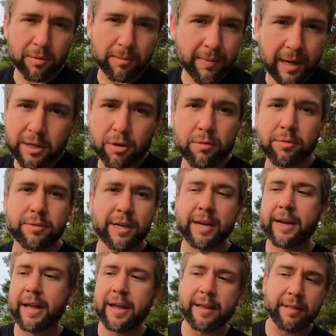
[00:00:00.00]
don't mind you
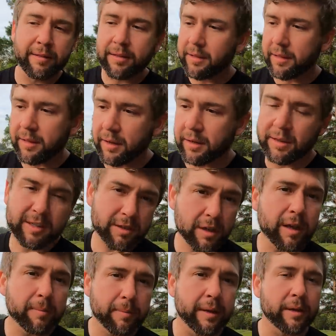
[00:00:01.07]
saying, hey, look, let's
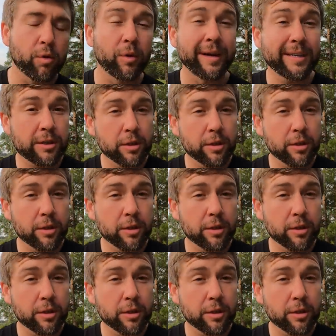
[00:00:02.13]
look at Bitcoin.